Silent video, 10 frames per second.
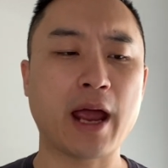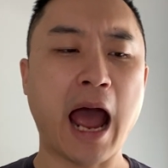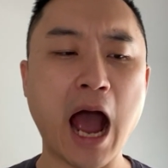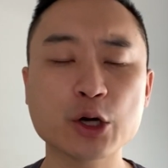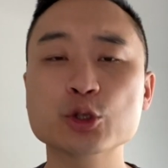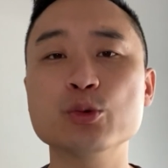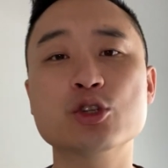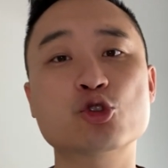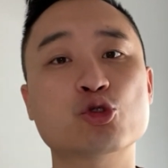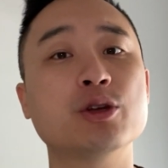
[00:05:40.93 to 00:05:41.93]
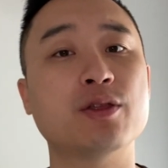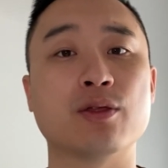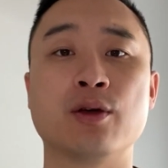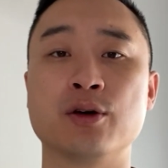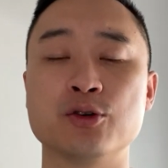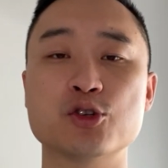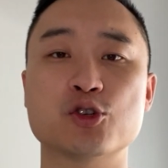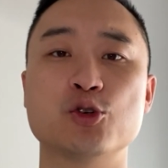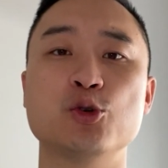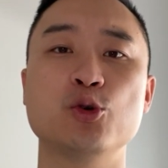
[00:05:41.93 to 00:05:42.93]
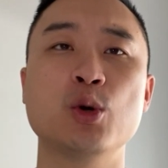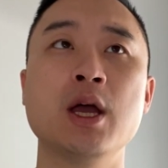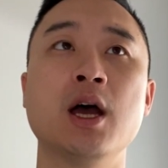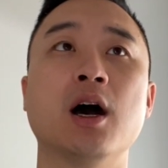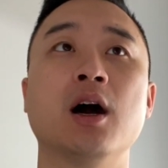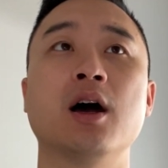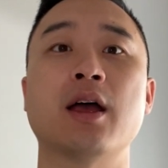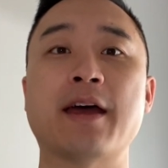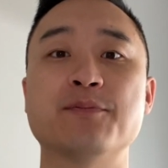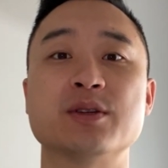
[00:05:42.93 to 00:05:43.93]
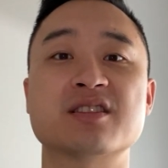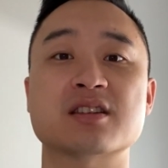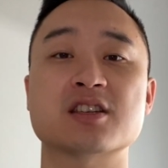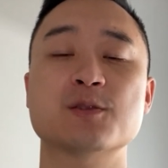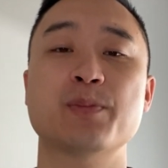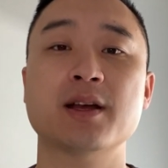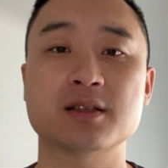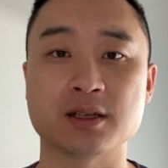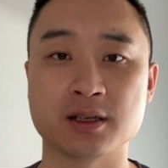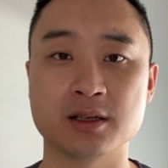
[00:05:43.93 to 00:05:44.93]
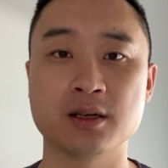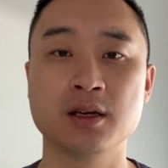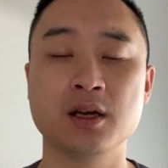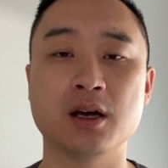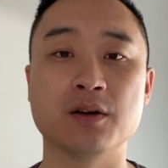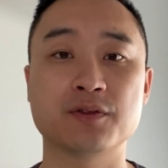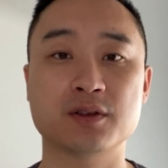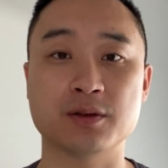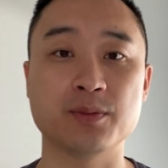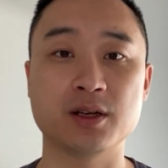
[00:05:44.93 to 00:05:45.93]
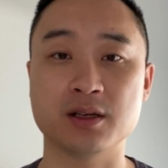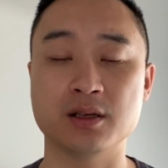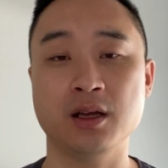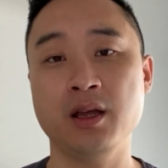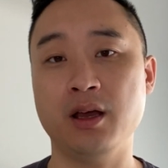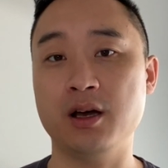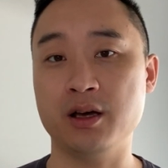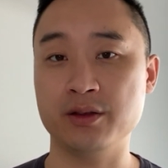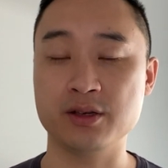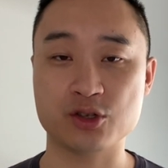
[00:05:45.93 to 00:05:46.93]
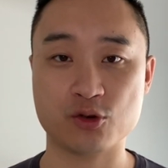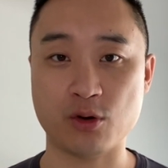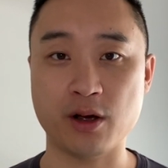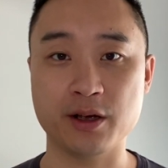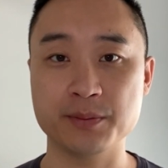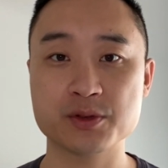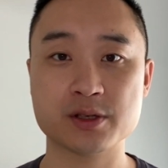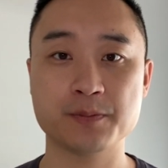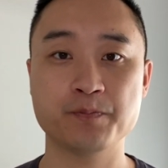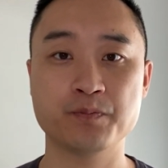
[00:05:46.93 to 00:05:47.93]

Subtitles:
How do we treat those who have been suspected of committing these crimes,